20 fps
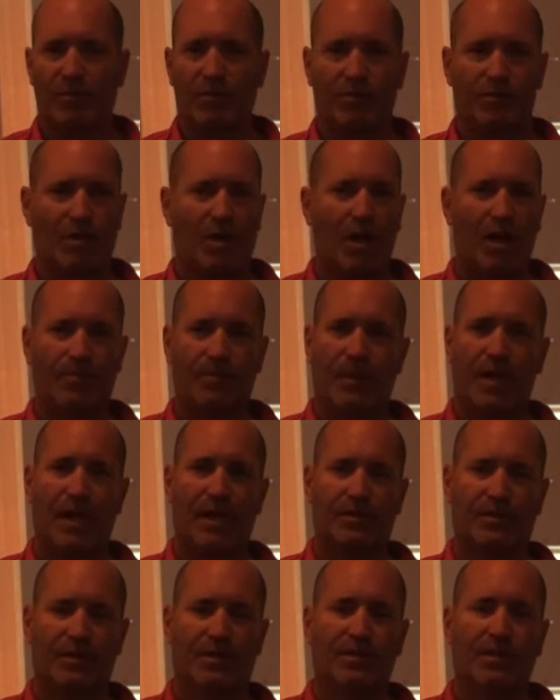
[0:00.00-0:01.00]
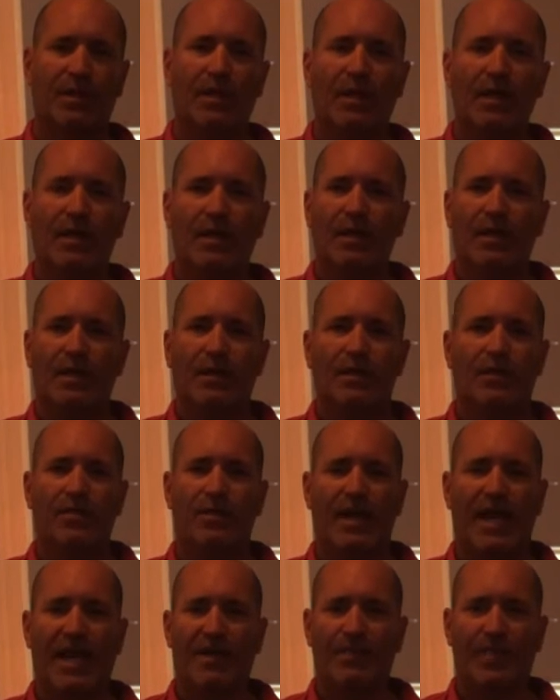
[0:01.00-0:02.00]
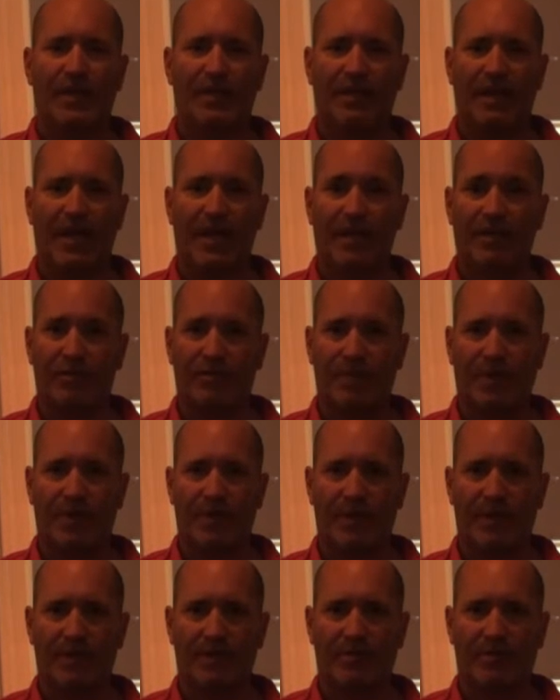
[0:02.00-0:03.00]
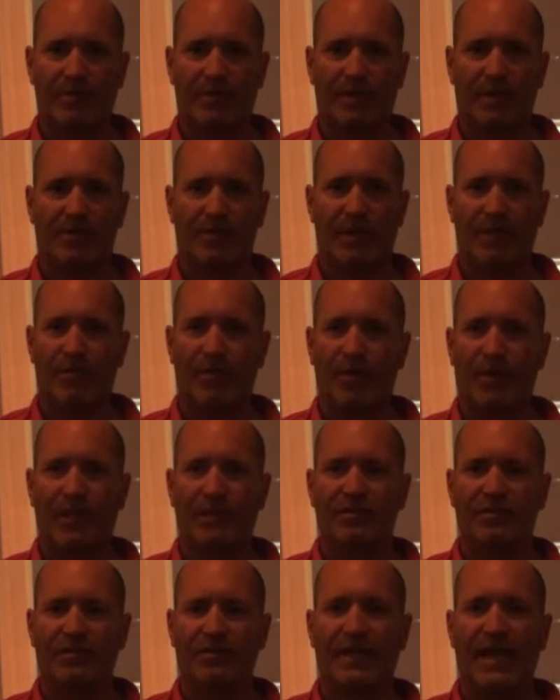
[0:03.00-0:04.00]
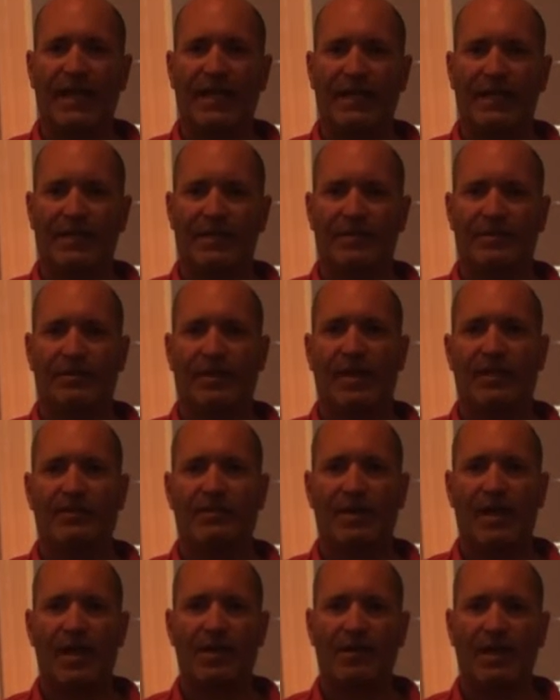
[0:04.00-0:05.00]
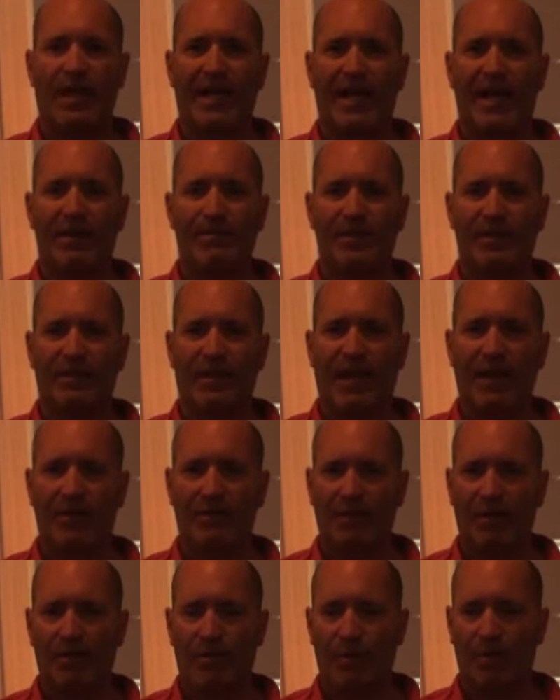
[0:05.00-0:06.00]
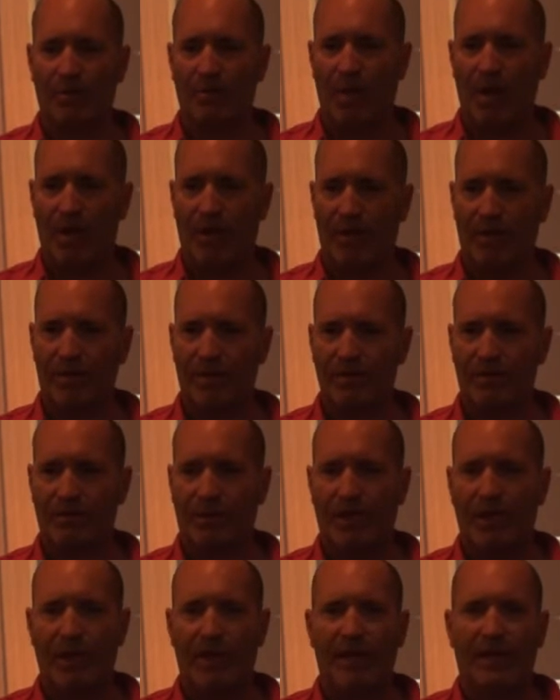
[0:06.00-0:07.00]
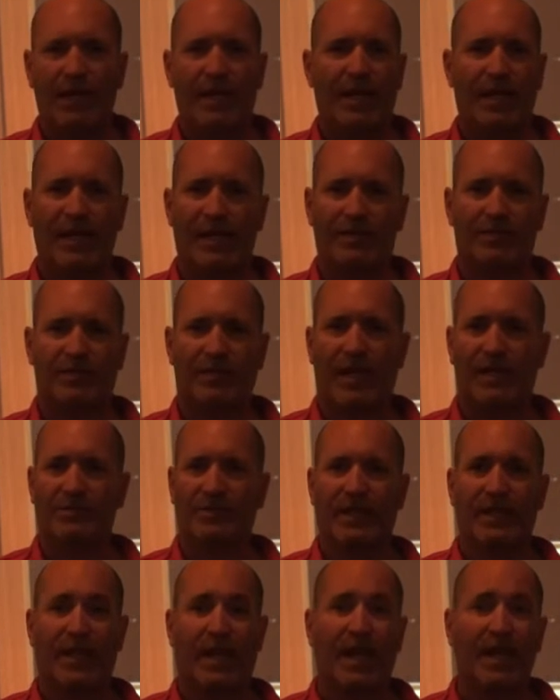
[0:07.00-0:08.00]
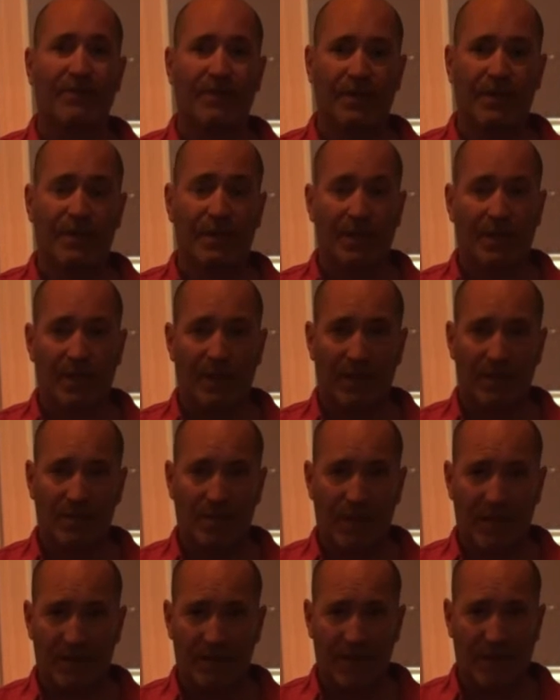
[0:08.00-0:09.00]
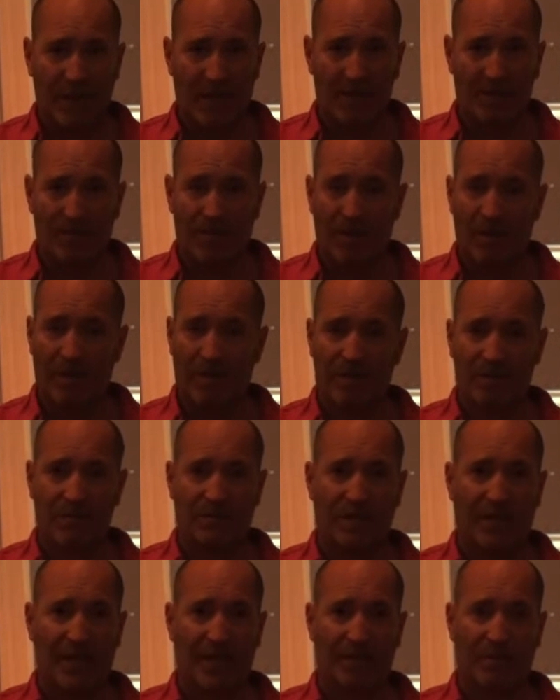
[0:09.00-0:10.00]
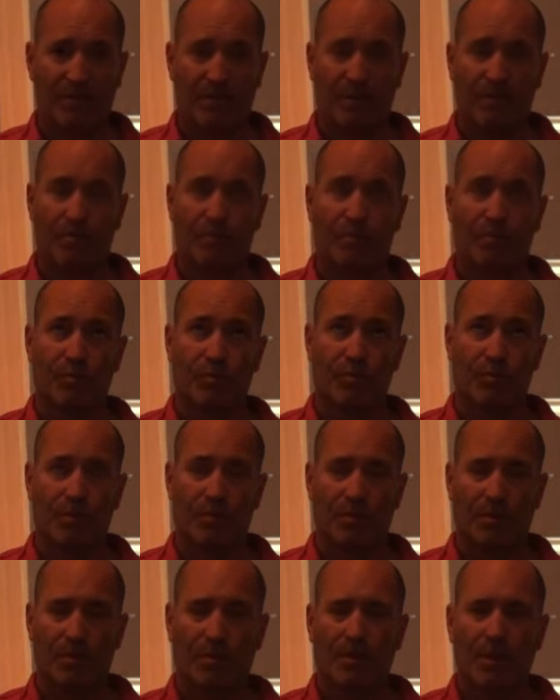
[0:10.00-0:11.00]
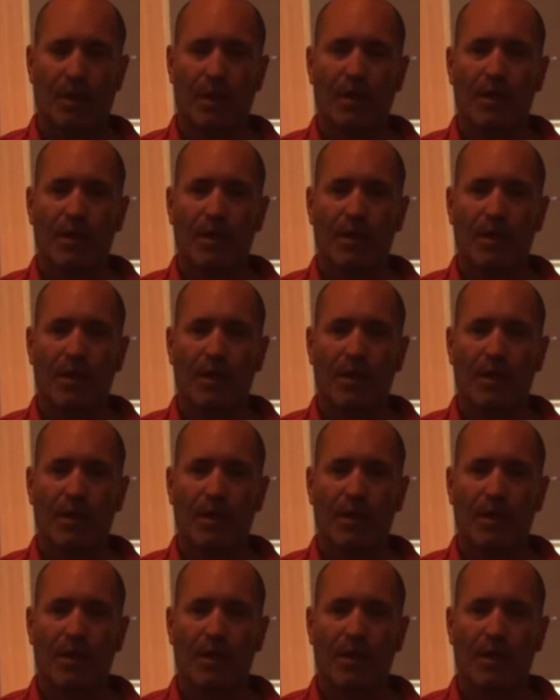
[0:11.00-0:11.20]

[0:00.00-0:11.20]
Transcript: were top notch, and you can't beat that experience. I mean, within seconds, that sound guy had me dialed in through the monitors, and it sounded like heaven. A lot of times, monitor sounds are brutal,